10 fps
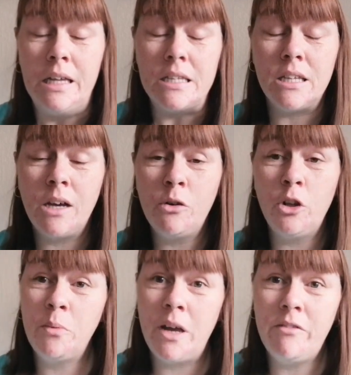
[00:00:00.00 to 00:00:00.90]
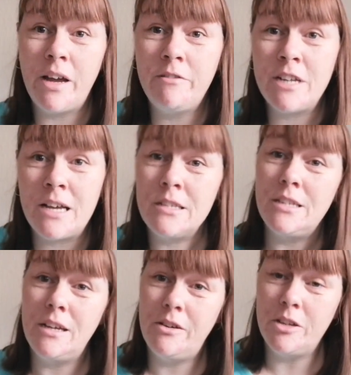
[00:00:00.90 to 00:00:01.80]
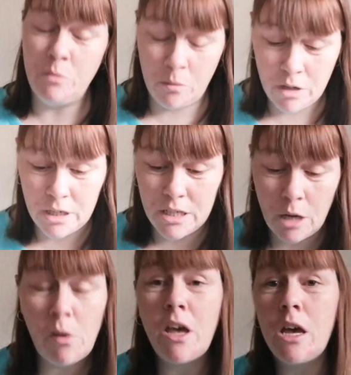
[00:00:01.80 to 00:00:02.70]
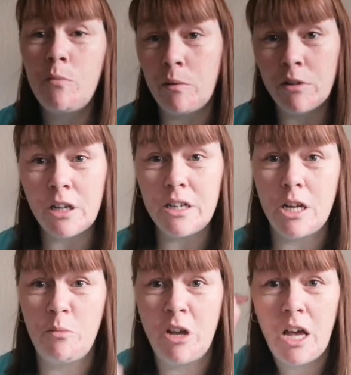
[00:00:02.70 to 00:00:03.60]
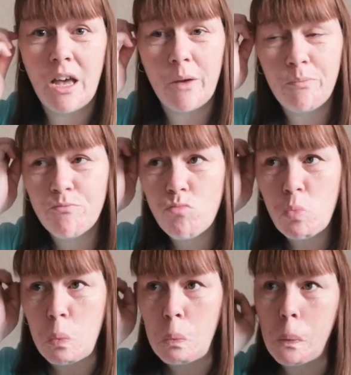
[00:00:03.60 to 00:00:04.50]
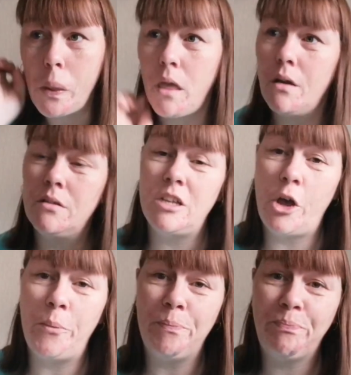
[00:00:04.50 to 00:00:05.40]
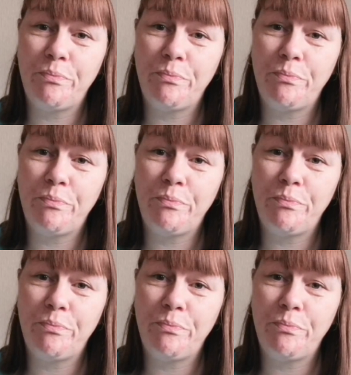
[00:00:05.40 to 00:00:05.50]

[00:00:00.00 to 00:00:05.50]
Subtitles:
So all the way round Asda, it's Mum, can I dye my hair? Mum, can I dye my hair? So